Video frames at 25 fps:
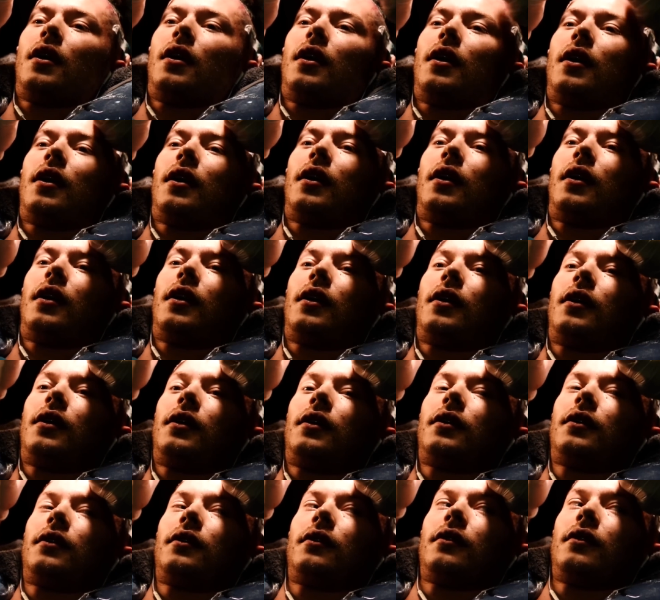and
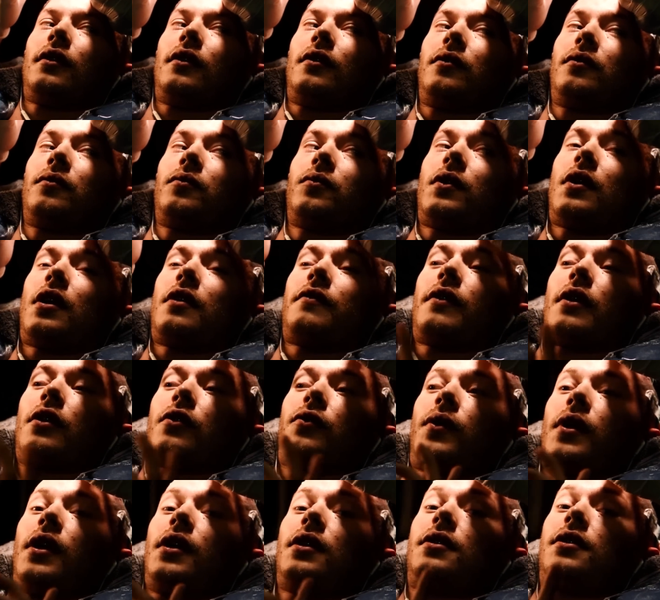we have a
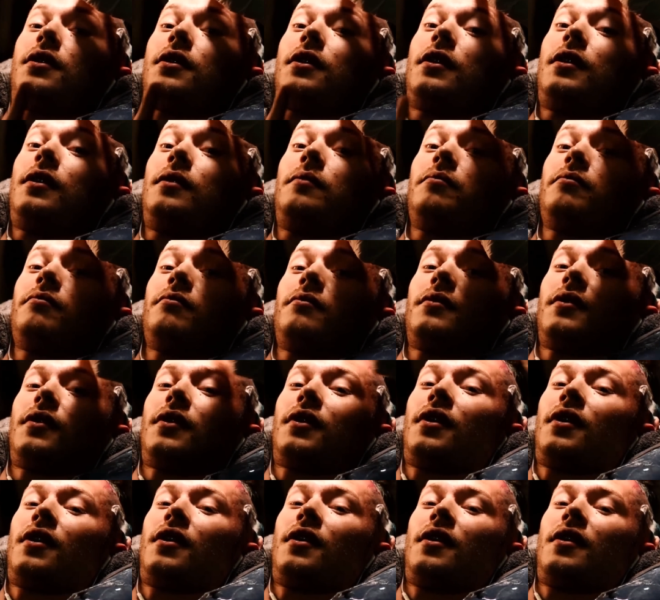great team.
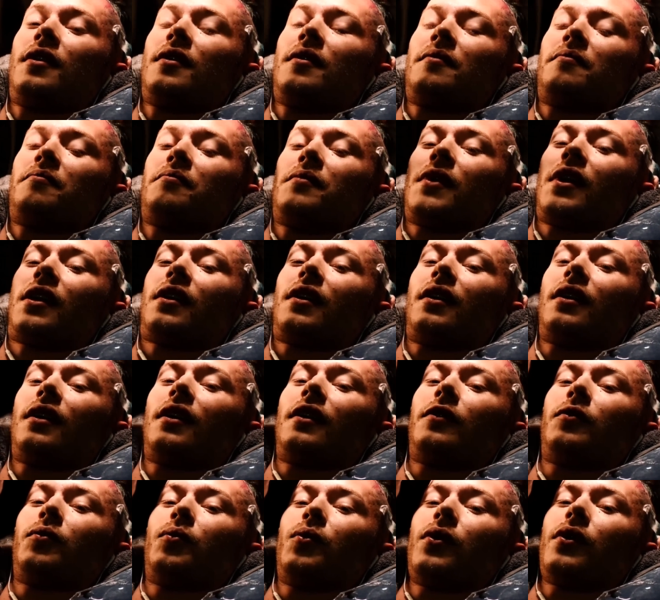We get it
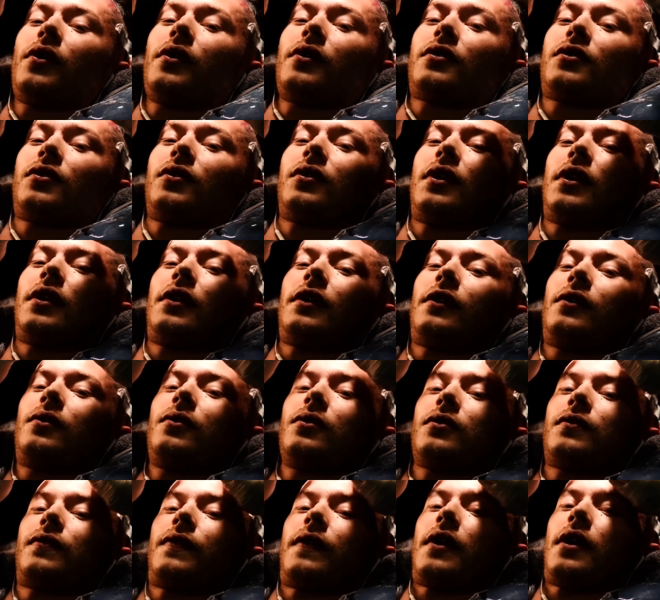at work so that it
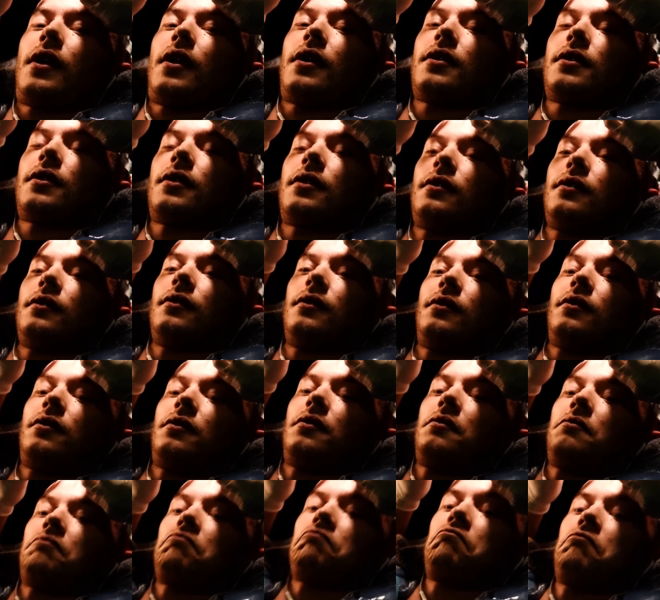goes fast.
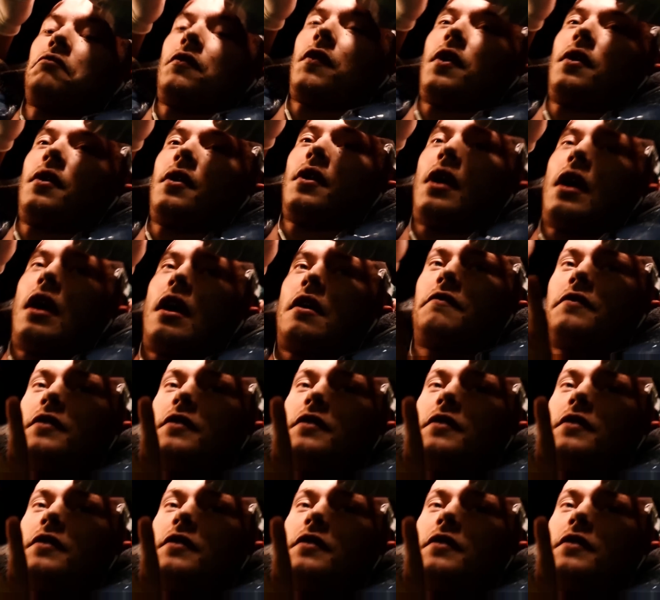I have